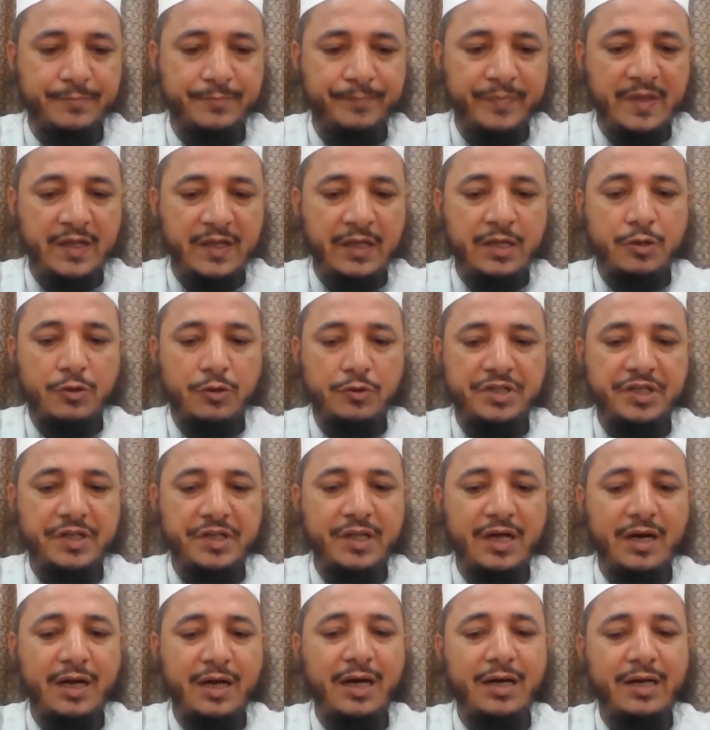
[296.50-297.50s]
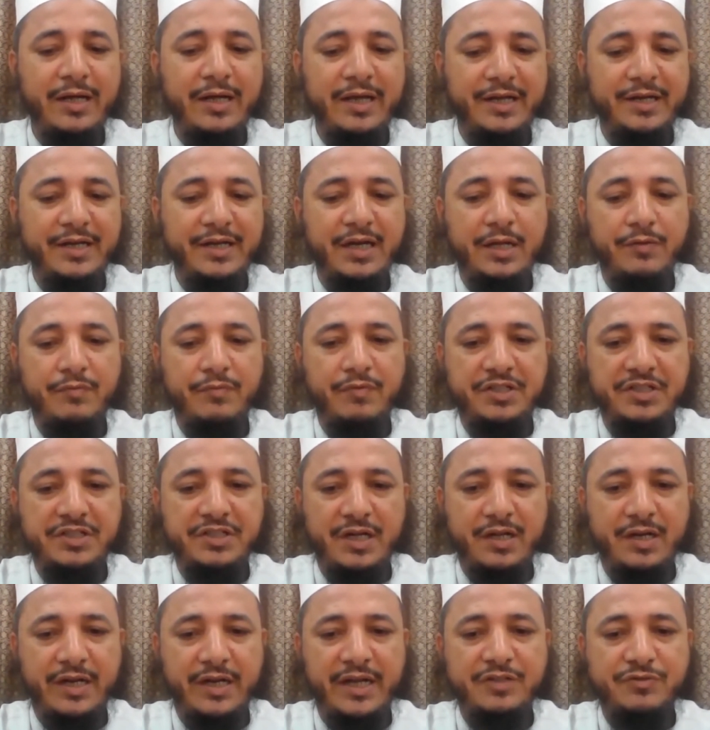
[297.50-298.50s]
So these are all areas which
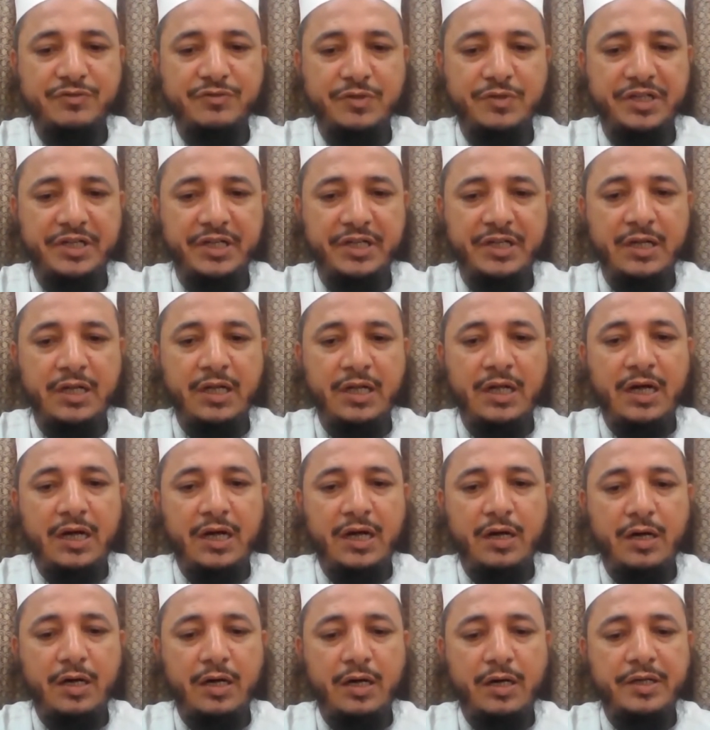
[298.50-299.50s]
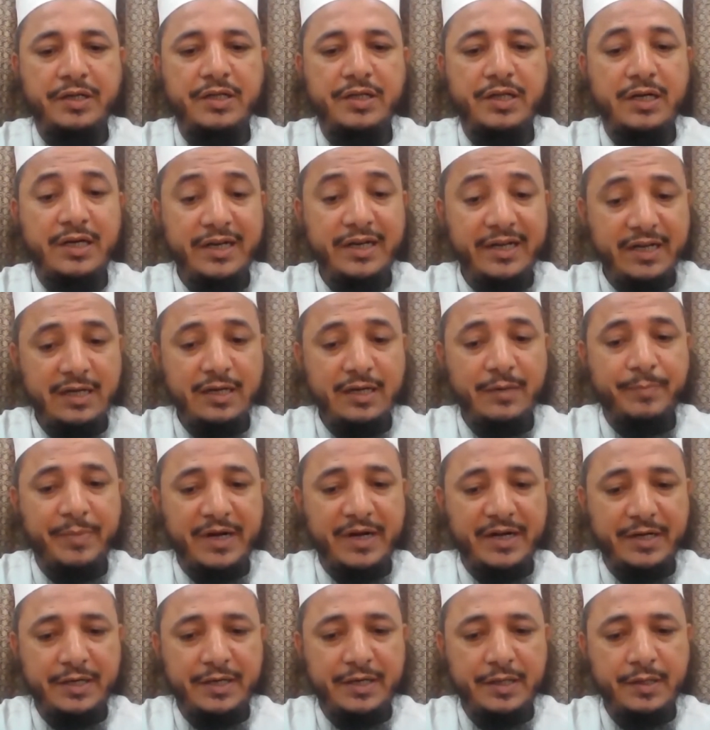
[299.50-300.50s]
are actually in the clinical
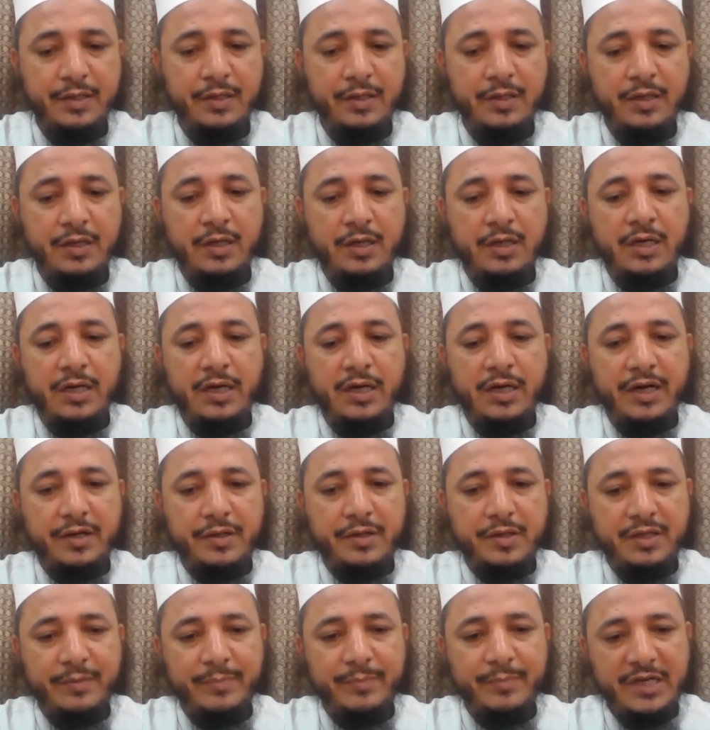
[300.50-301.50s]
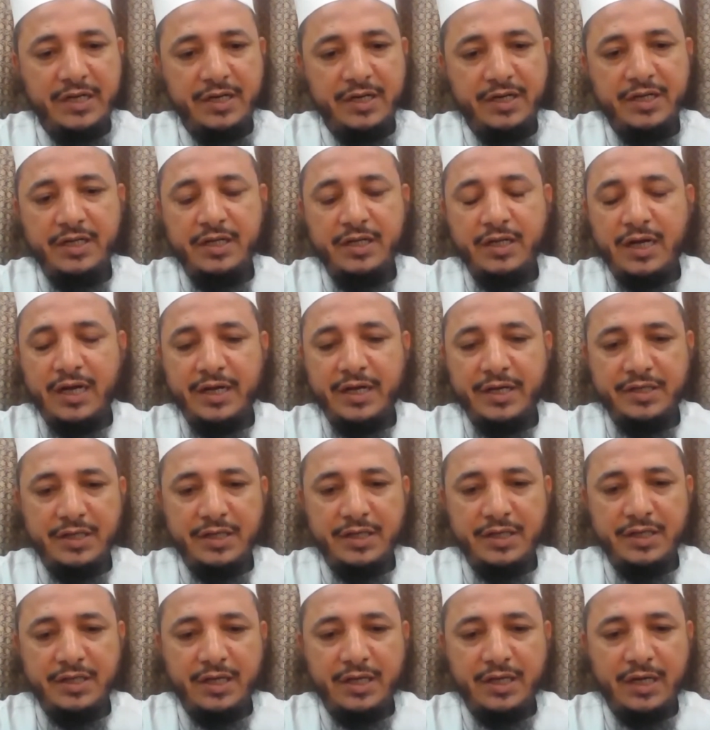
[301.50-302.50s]
practice. Similarly,
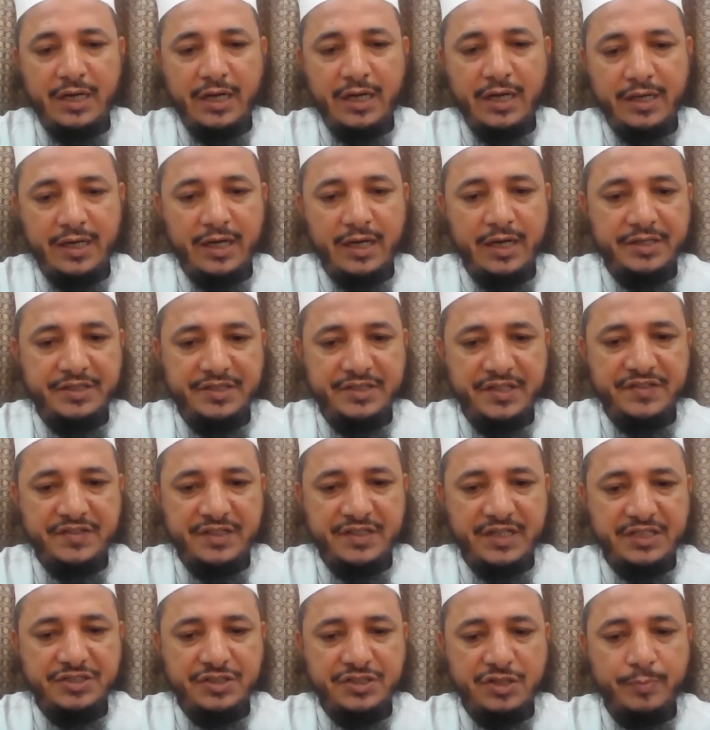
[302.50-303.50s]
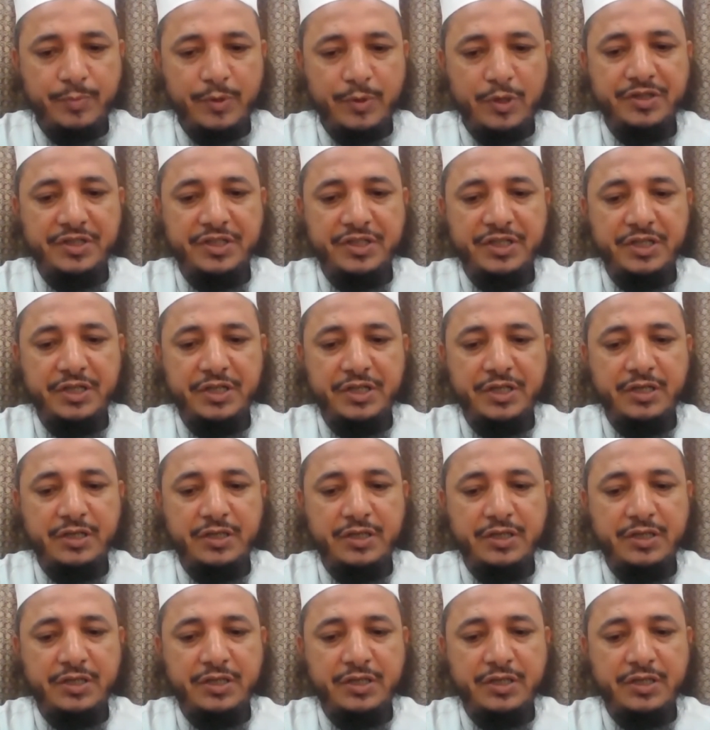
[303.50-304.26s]
I just touched upon the